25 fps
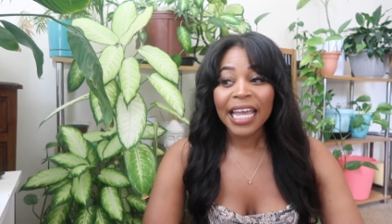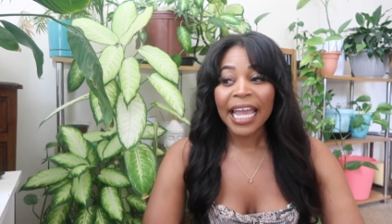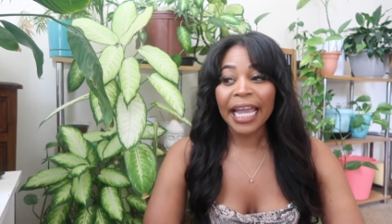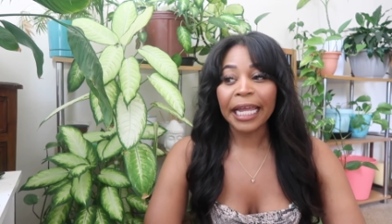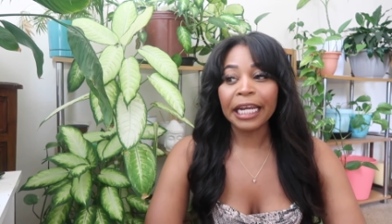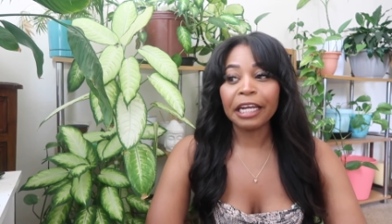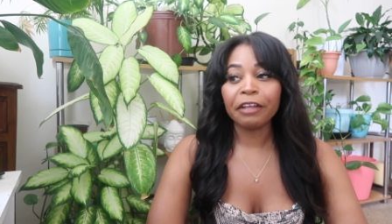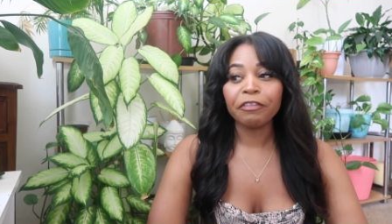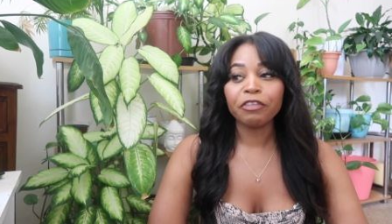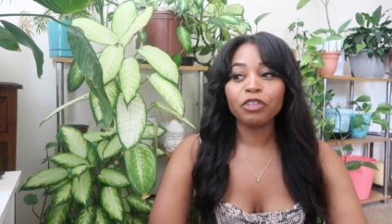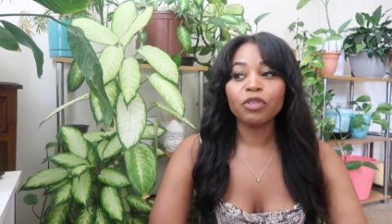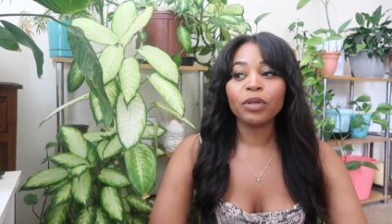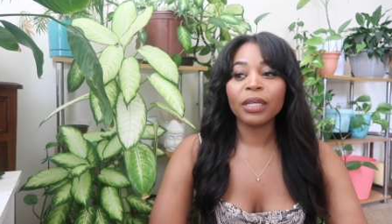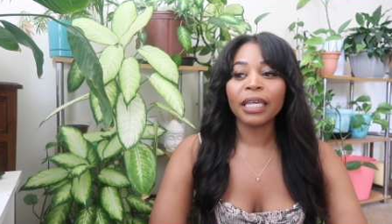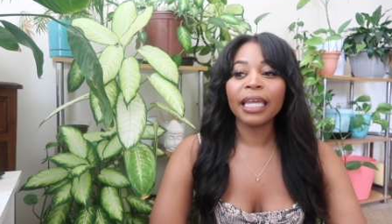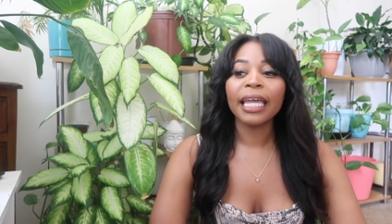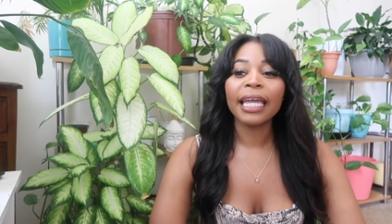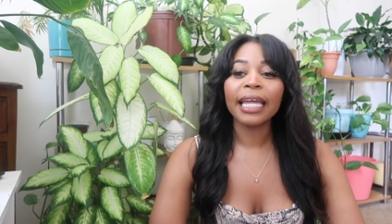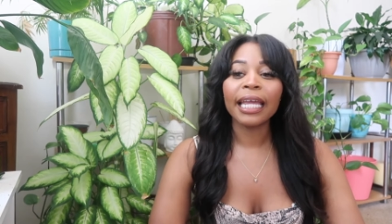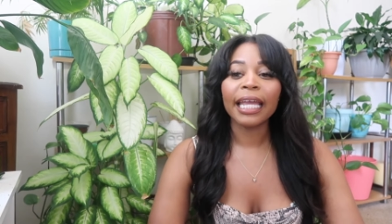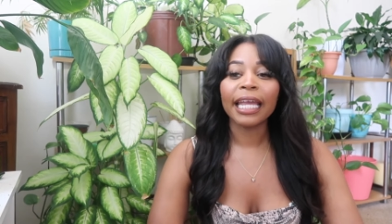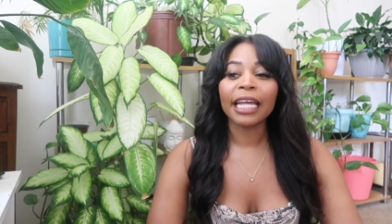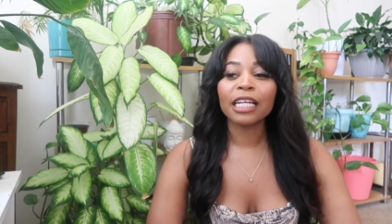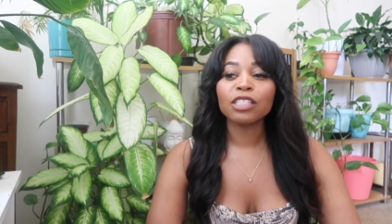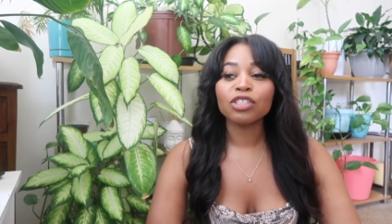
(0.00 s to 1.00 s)
And if you
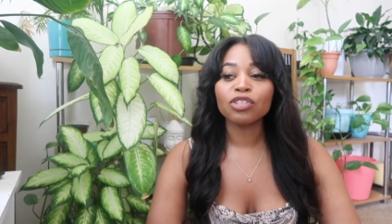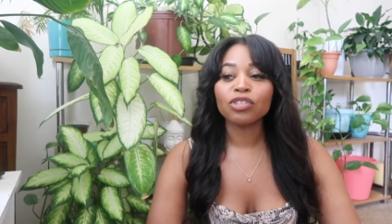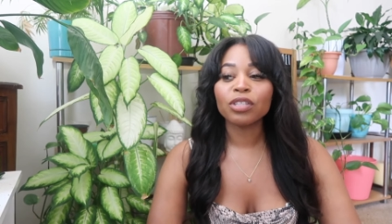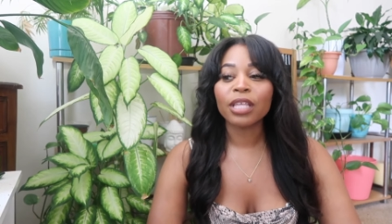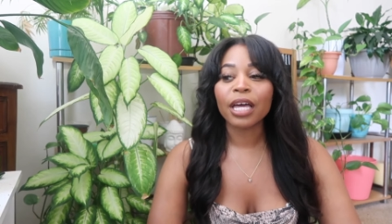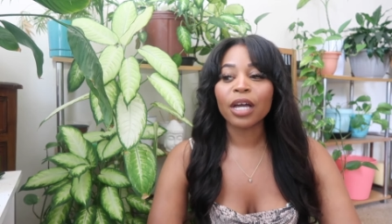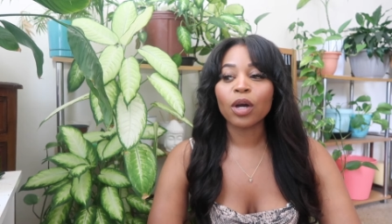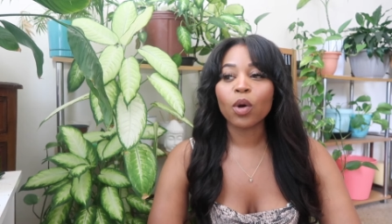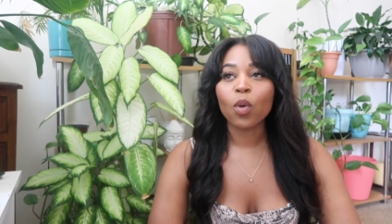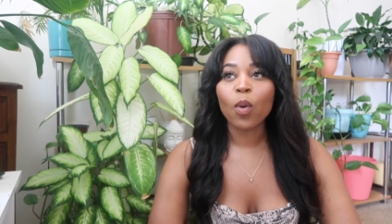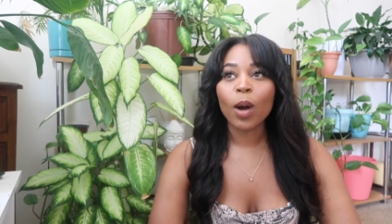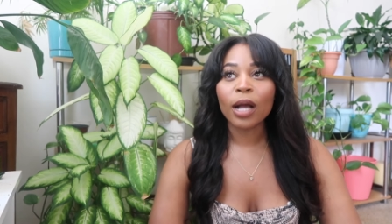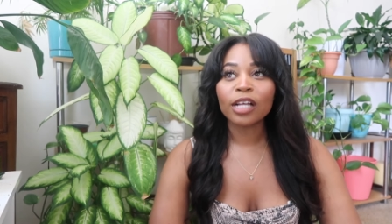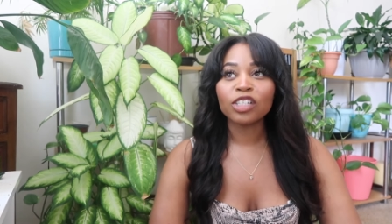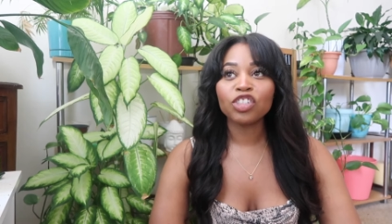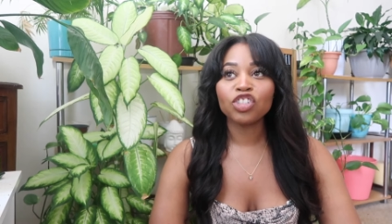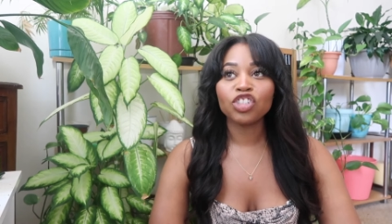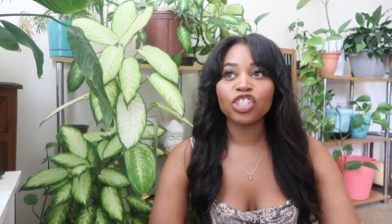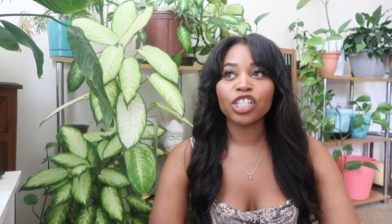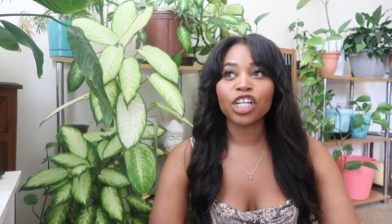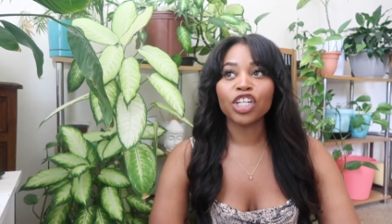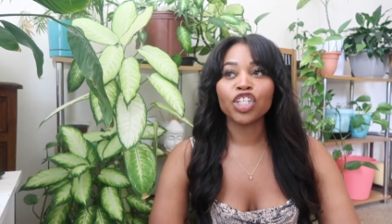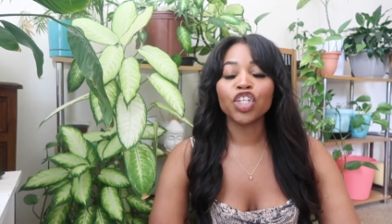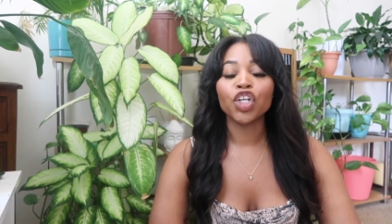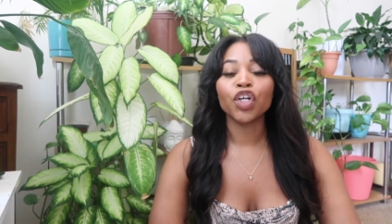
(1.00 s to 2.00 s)
can't answer that
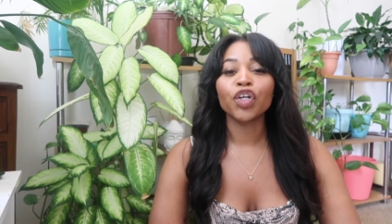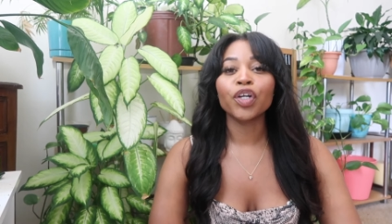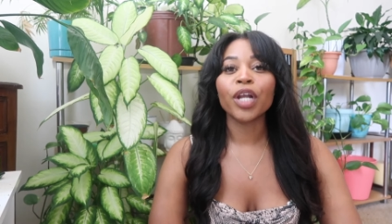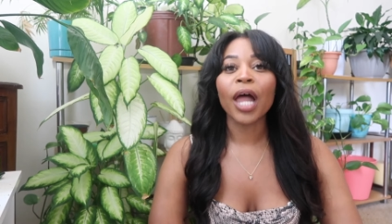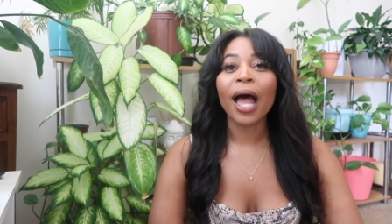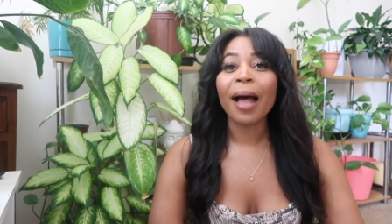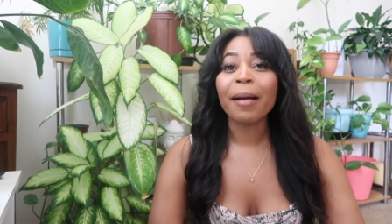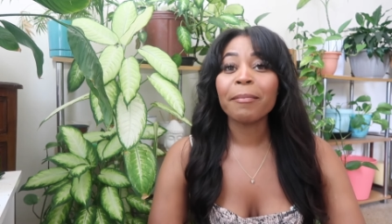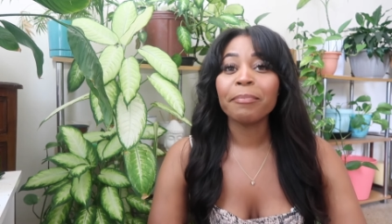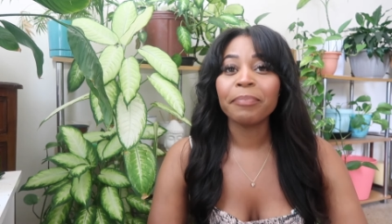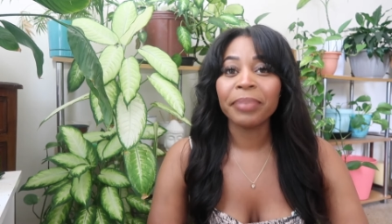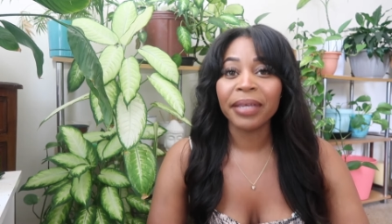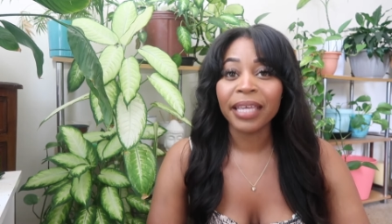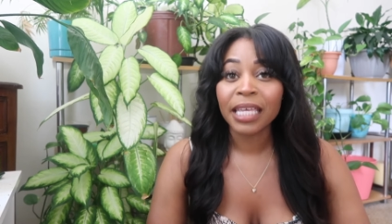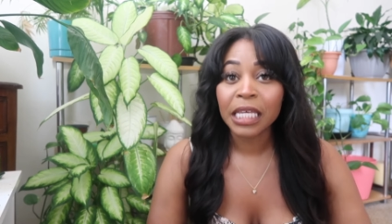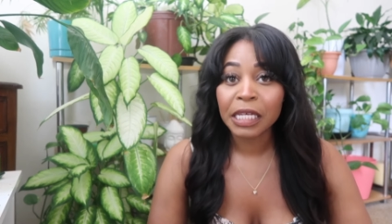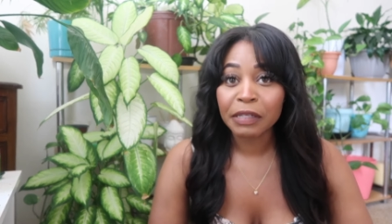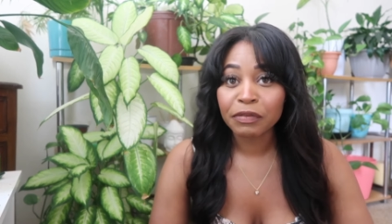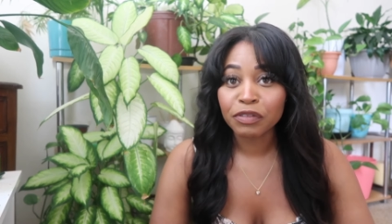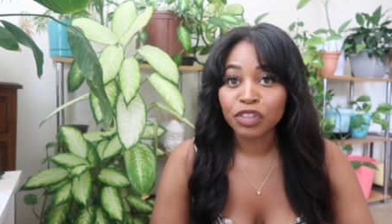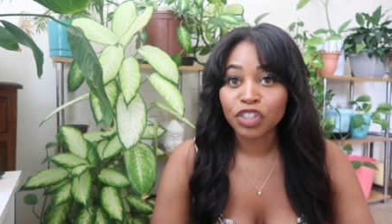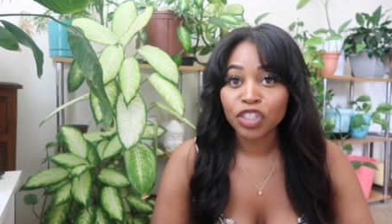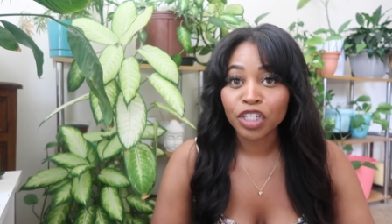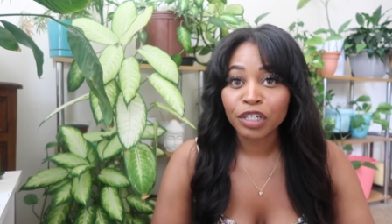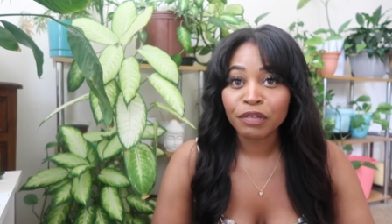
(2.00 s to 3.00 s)
question, you're not being
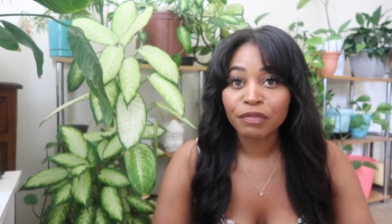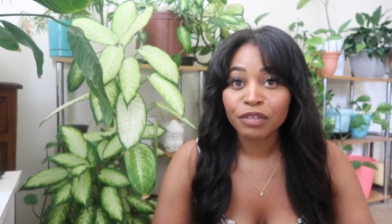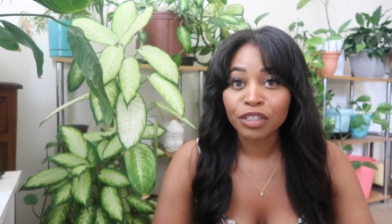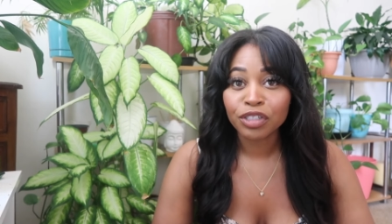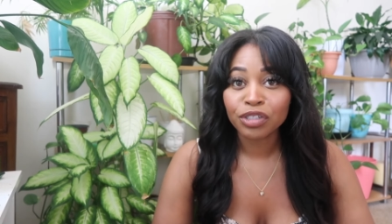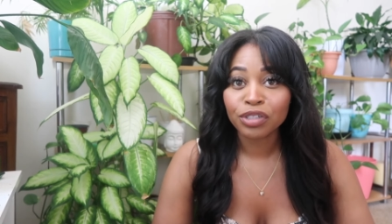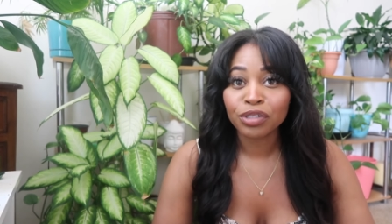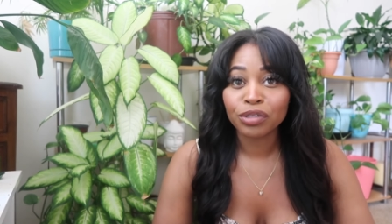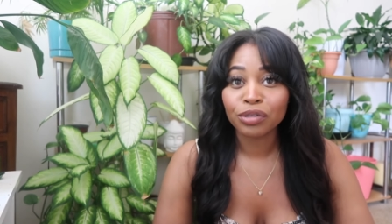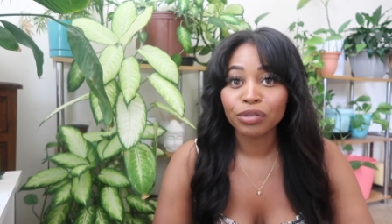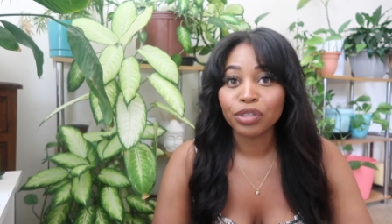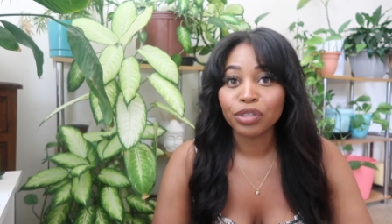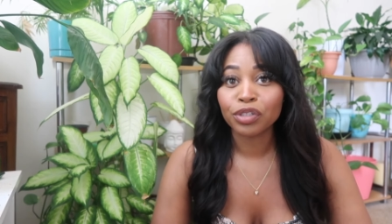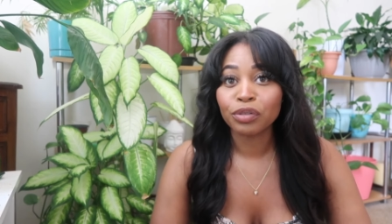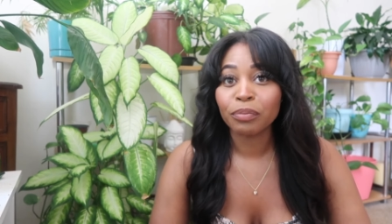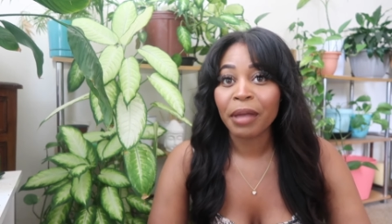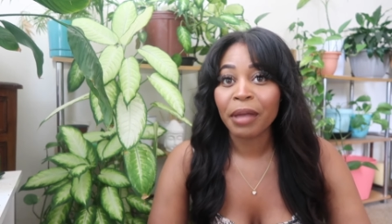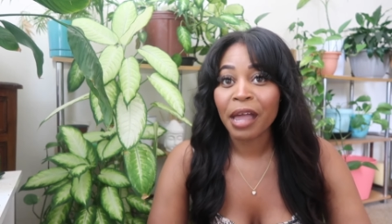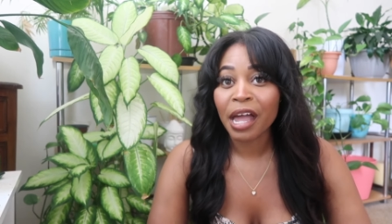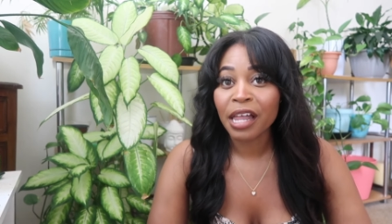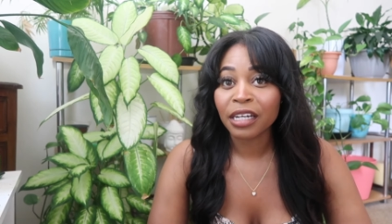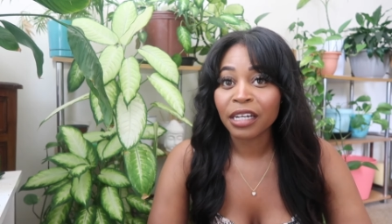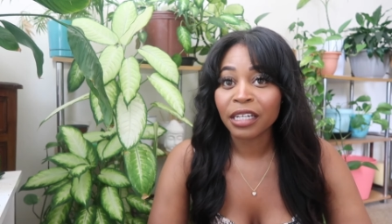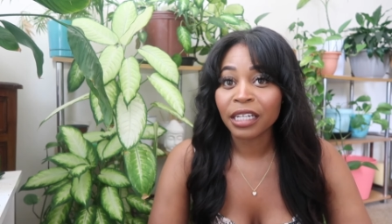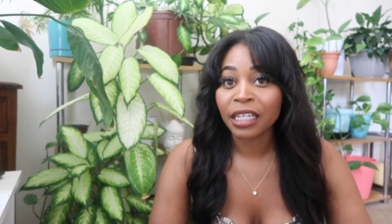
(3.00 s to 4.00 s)
of service to
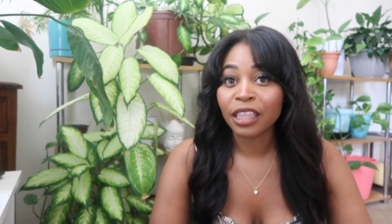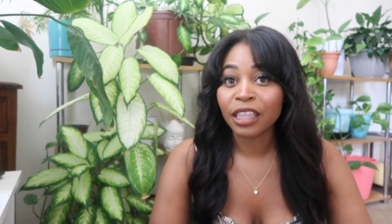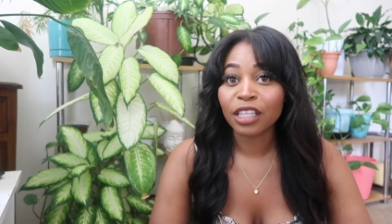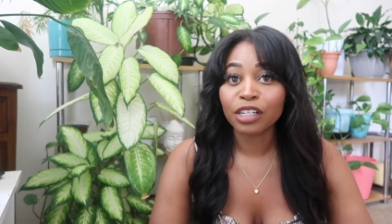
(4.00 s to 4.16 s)
humanity.